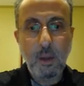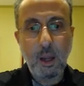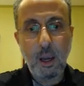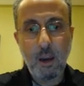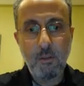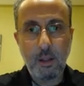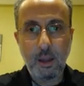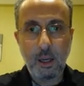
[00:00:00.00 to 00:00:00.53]

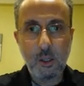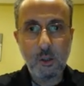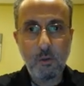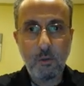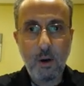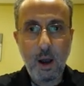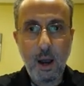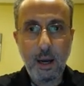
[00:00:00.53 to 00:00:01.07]
Everything is
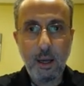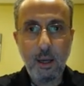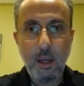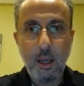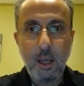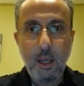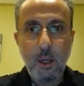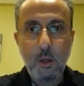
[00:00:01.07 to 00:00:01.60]
fine.
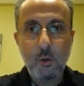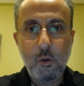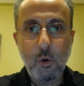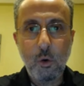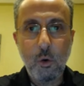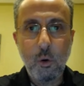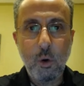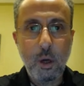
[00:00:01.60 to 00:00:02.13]

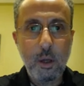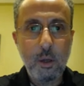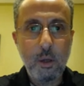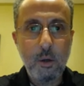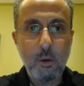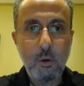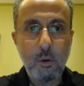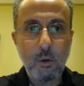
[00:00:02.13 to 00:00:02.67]
So
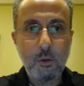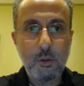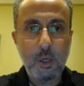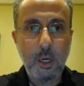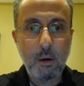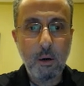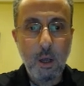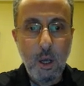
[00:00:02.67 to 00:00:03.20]
not
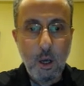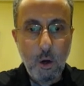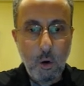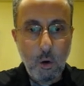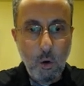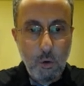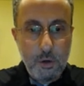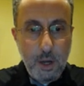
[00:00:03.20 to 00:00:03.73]
here.
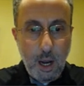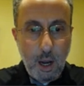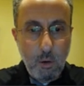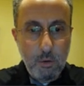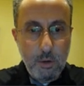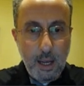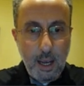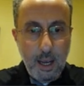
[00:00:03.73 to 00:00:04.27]
Go
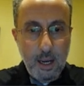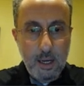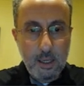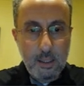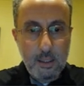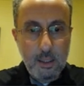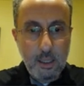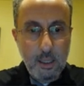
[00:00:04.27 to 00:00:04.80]
down
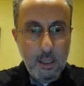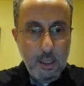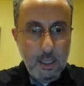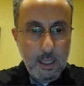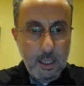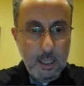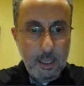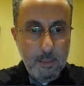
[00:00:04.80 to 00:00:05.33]
and
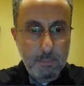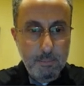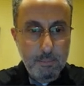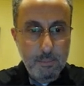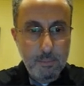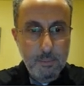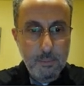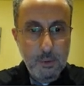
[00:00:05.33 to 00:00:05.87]

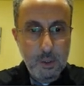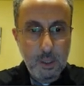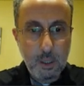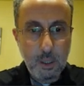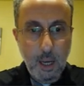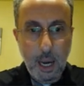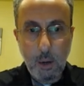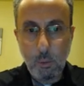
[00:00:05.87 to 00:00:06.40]

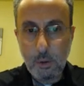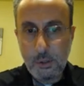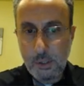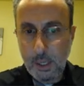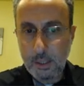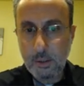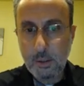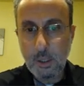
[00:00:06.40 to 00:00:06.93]
I will
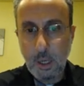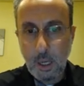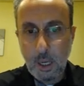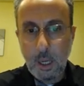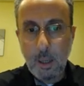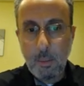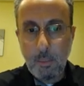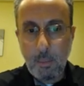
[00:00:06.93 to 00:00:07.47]
set
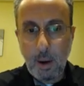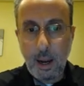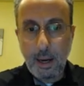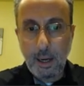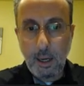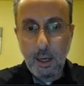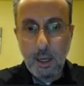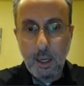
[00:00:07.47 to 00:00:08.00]

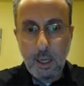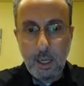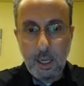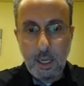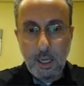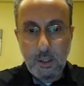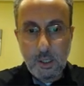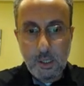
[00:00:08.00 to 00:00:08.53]
my,
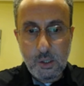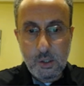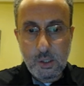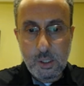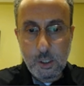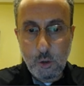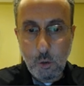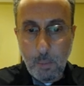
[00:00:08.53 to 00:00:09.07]
it
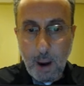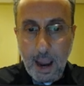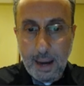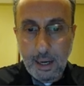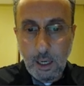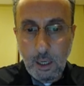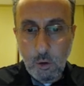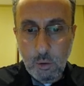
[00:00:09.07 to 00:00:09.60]
is
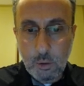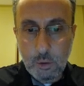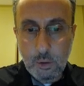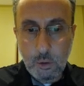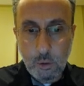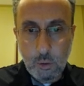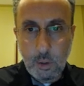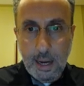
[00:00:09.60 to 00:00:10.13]
Dubai,
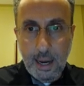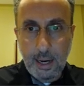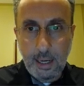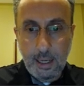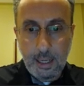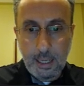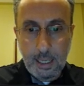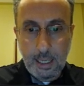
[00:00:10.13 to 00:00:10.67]

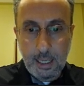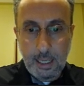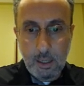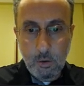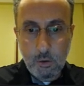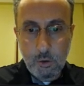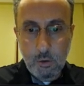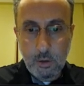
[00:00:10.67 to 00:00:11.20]
UAE,
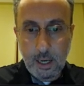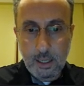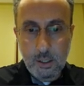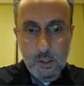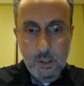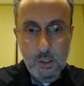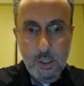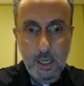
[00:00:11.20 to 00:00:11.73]
not
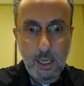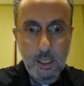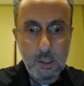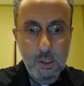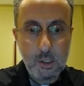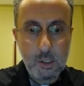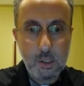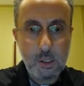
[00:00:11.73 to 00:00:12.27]
United
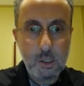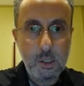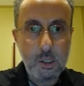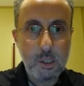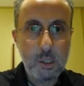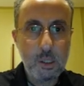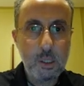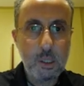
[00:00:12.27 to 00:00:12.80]

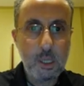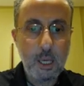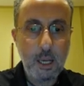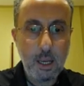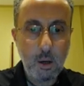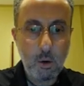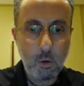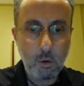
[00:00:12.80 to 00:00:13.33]
States
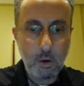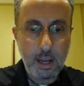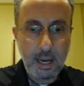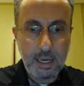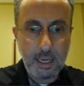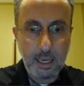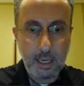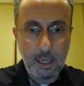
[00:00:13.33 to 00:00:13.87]
or
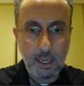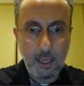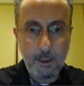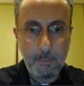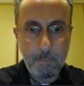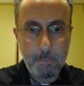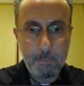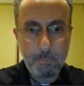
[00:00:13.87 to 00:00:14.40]
AE.
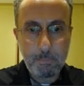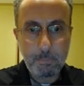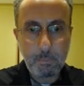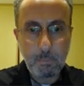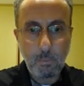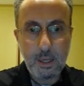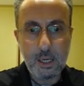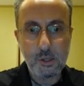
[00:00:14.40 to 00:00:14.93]

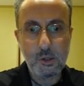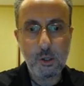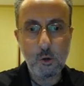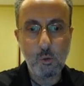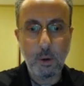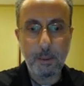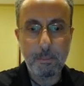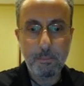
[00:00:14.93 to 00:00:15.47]
Yes,
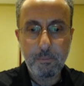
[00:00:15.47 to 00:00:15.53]
this one.